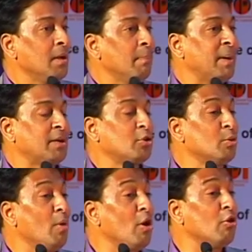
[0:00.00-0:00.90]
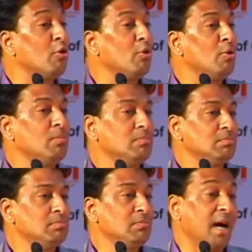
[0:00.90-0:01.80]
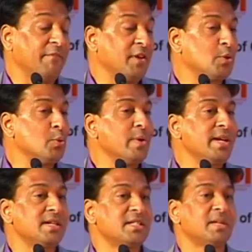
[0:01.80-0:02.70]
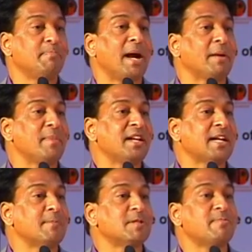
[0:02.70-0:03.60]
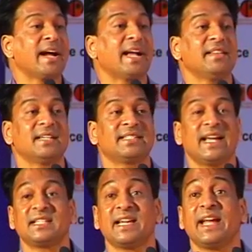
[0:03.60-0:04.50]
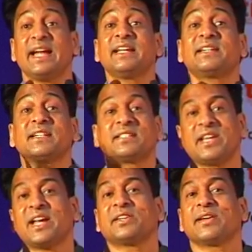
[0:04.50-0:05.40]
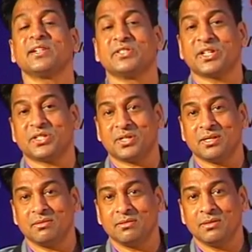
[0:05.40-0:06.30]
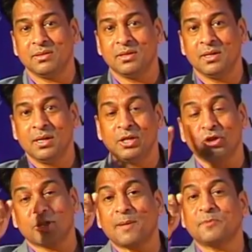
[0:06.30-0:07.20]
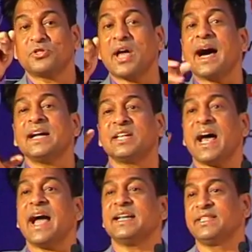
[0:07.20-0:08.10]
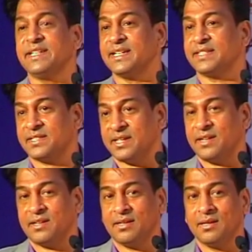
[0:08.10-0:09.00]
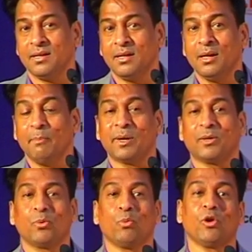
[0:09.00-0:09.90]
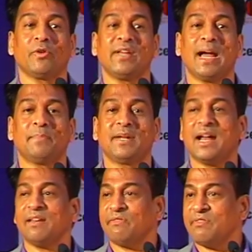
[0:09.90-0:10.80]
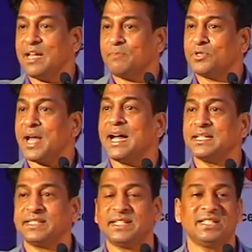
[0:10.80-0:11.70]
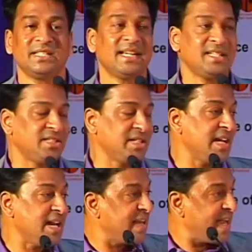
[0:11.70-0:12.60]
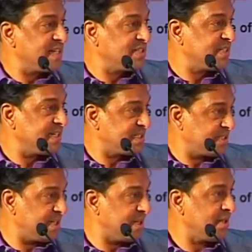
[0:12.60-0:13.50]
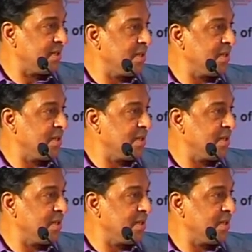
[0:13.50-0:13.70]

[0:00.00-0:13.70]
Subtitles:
But tomorrow, after 2 years, department comes back and they say it's an interstate transaction. You should have charged IGST. But what we have done, we have charged CGST and SGST,